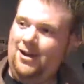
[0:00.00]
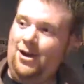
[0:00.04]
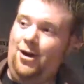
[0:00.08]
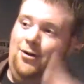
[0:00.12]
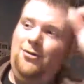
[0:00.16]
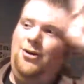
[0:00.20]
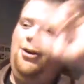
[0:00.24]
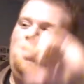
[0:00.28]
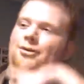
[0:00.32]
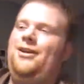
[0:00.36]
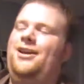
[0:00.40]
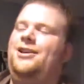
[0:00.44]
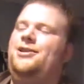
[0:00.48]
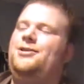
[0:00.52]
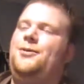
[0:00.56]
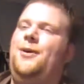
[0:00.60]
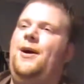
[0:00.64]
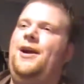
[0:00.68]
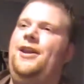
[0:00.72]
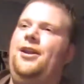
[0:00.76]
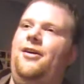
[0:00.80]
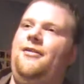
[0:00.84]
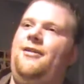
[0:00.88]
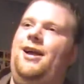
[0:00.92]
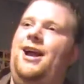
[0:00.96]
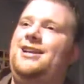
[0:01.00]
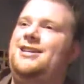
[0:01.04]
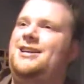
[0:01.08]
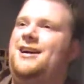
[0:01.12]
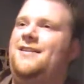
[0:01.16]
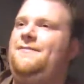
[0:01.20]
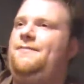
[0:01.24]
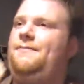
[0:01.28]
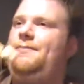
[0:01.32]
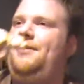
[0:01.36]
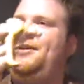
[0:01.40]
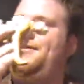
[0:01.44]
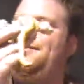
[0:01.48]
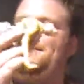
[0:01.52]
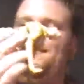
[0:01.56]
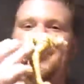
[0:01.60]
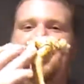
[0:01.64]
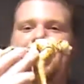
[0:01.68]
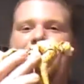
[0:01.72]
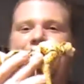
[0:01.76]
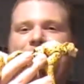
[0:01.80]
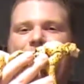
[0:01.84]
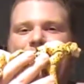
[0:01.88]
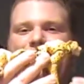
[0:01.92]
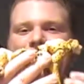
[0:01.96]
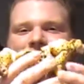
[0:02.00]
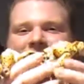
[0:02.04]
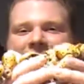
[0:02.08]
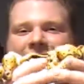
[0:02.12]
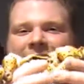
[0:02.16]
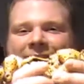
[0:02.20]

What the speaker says: Oh no, that's quite alright. I've brought my own.